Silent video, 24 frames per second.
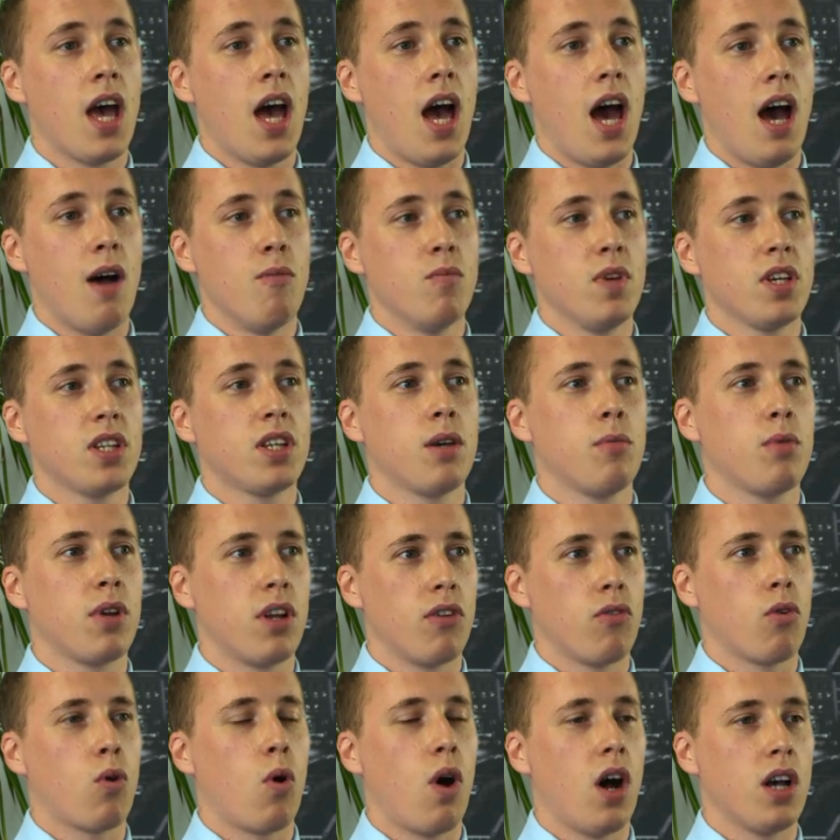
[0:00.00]
it
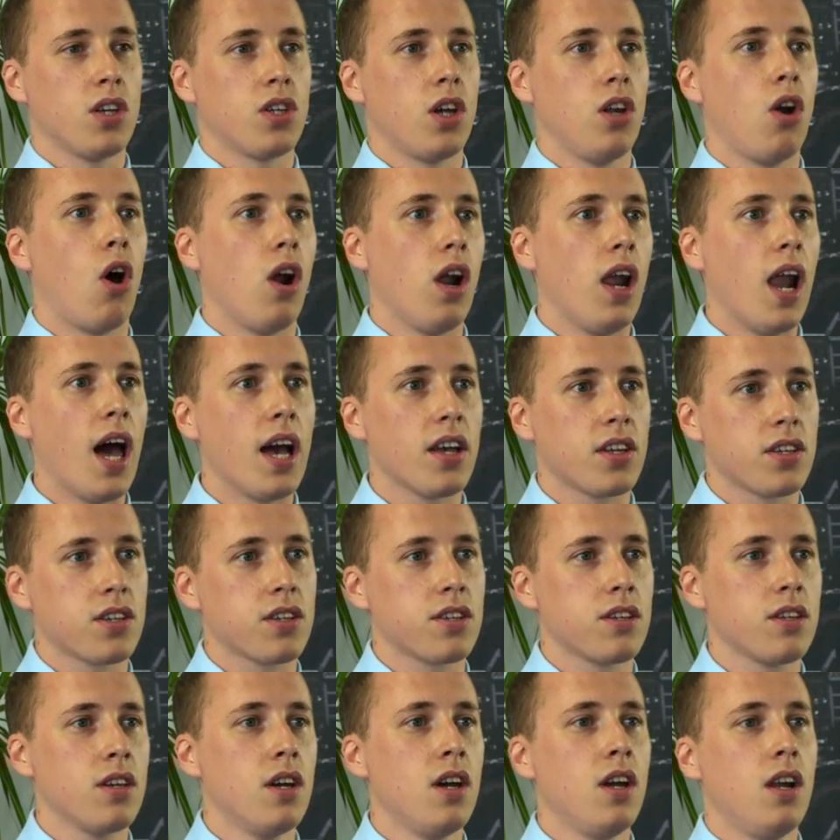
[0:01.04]
typically requires a lot
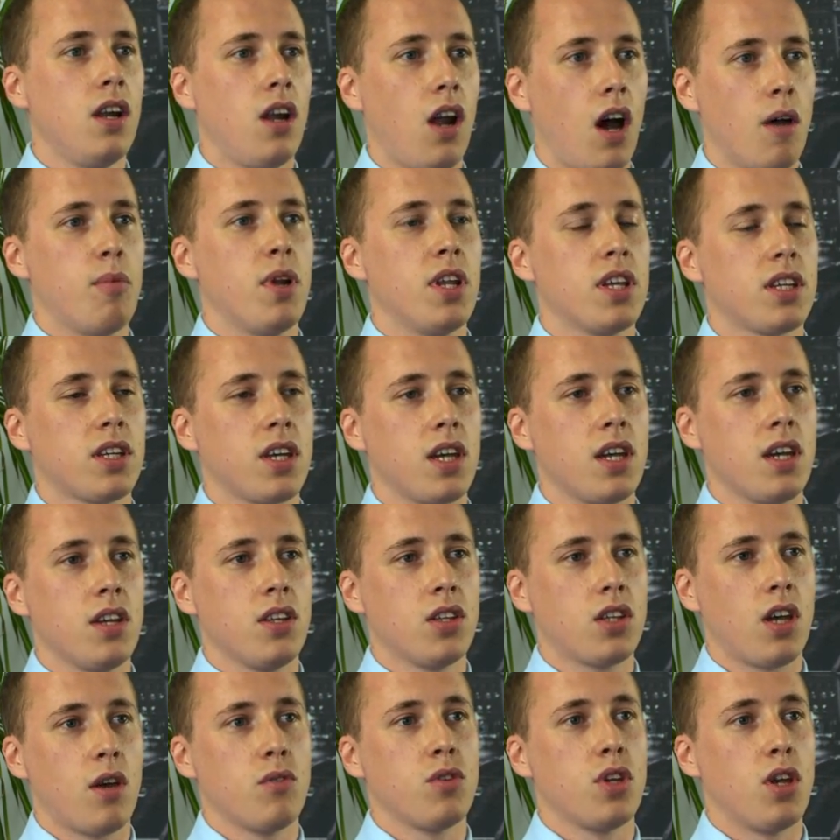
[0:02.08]
less liability in
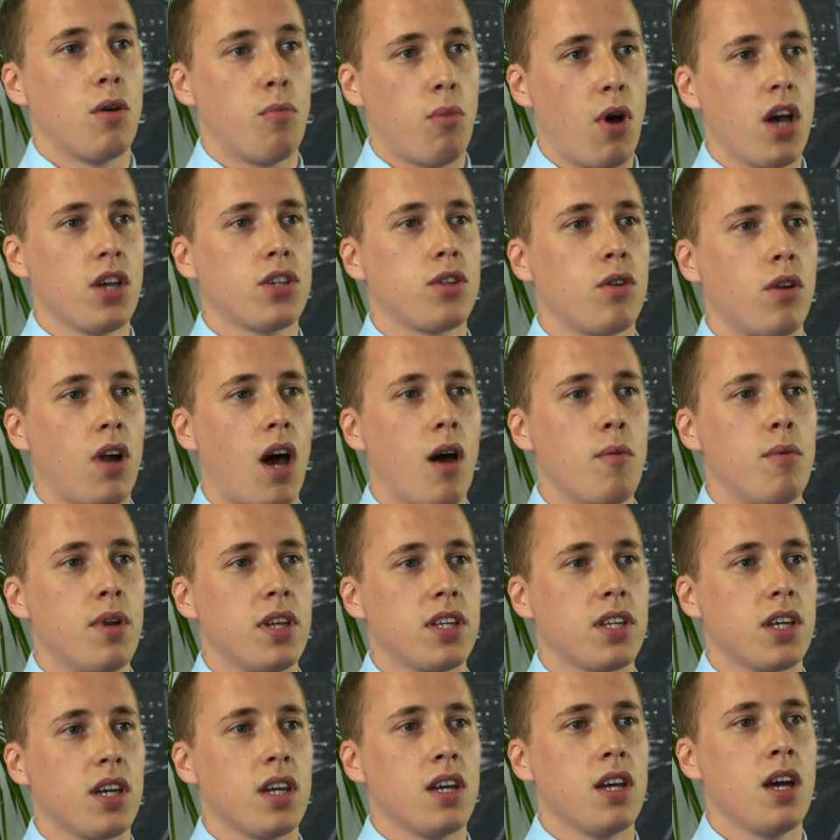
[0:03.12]
terms of your personal
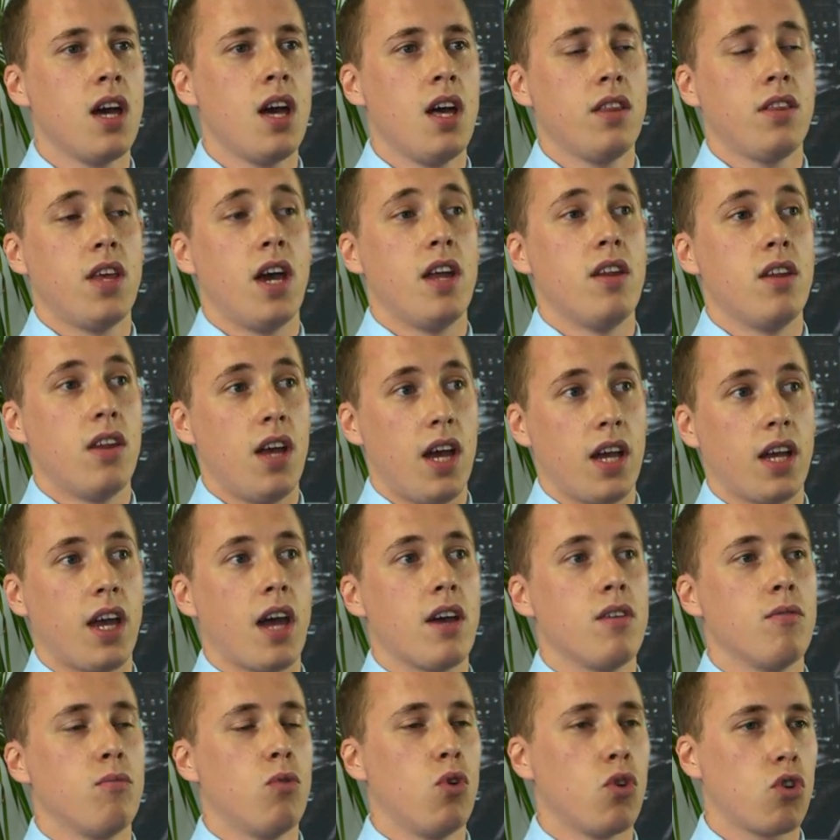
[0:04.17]
liability than,
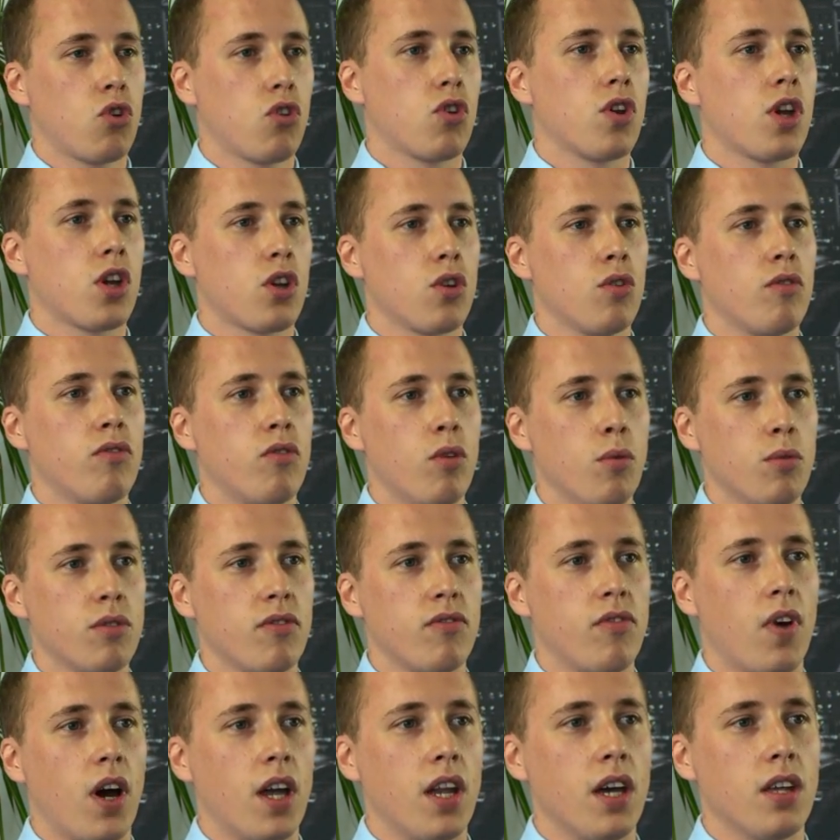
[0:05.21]
again, more traditional forms of
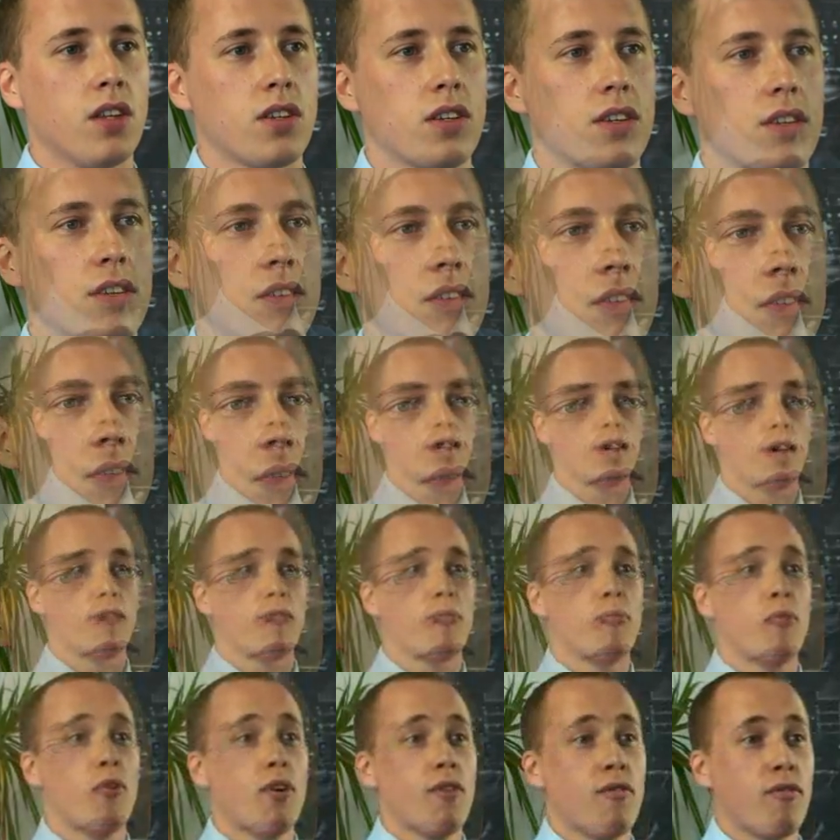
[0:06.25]
finance. So
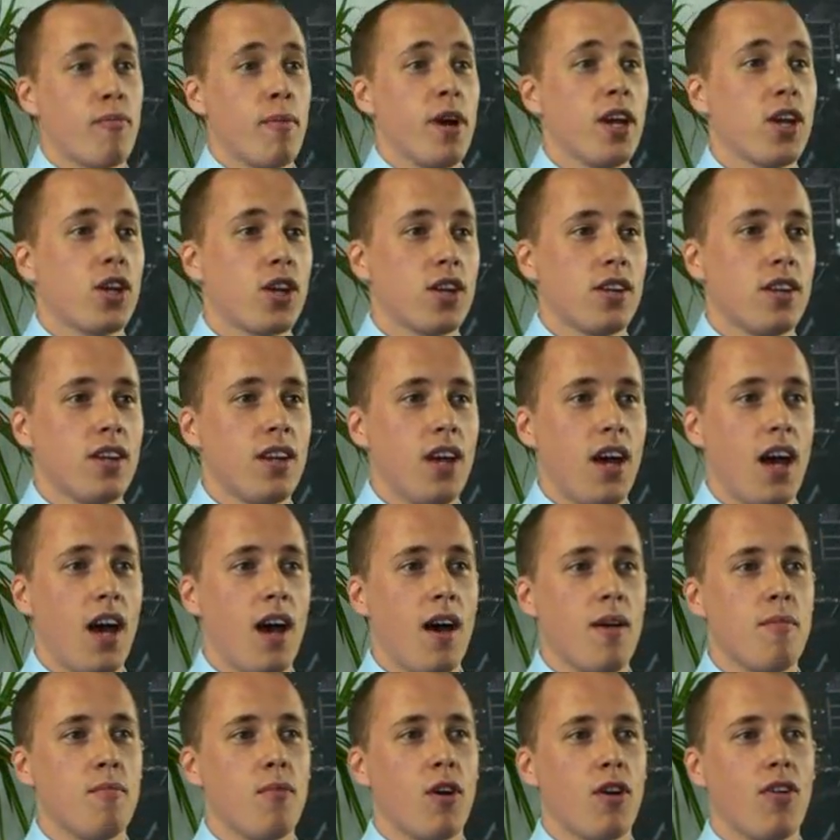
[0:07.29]
for more information
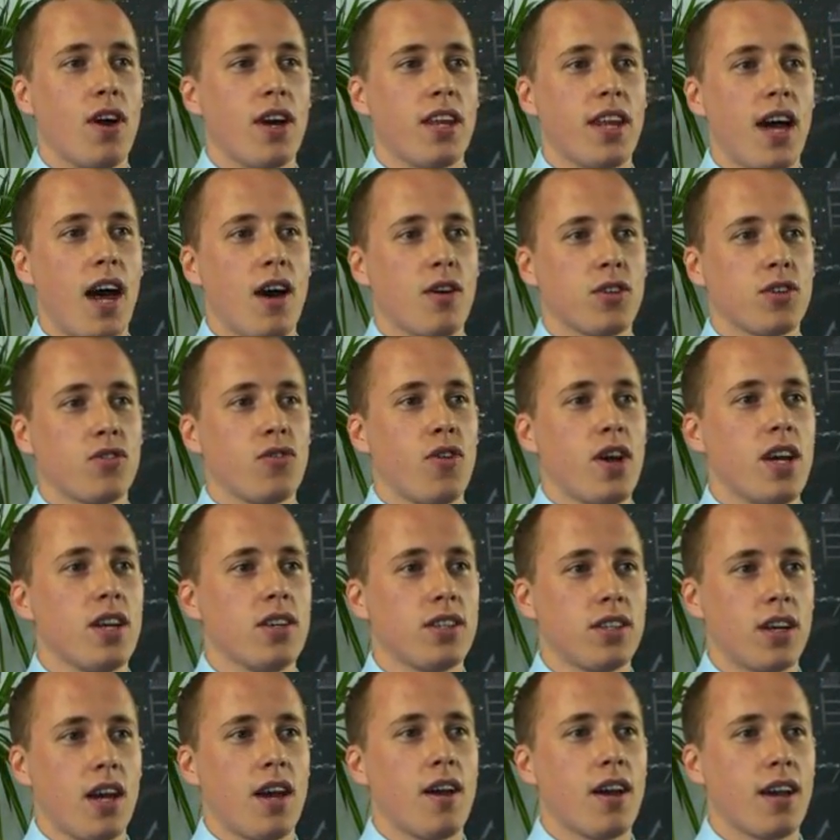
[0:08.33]
around how to
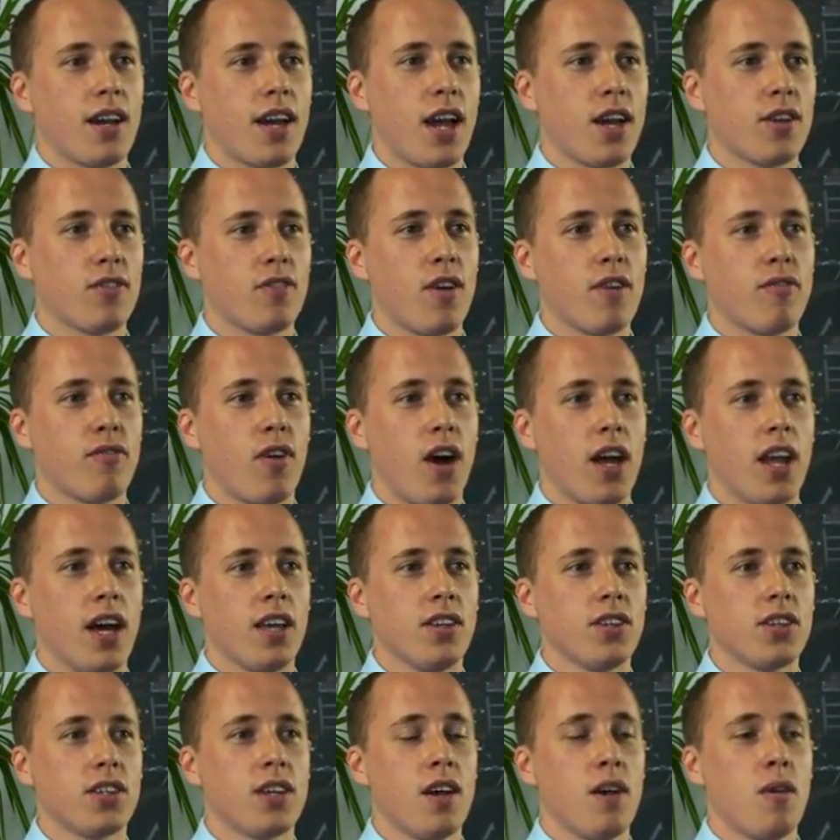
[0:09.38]
raise cash flow
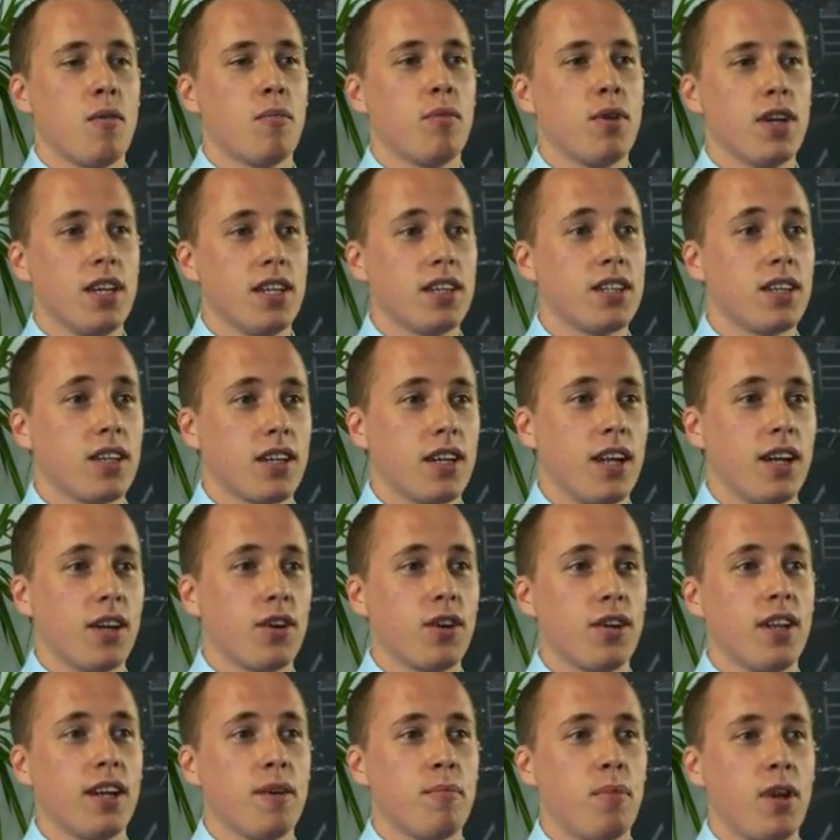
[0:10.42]
finance, please click
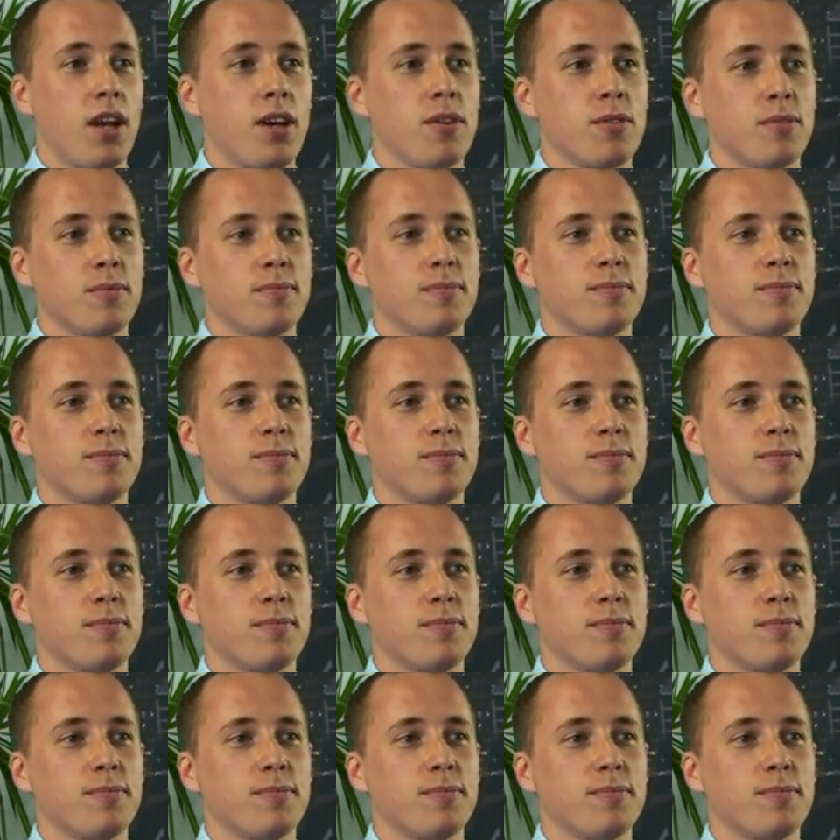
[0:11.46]
on the link below.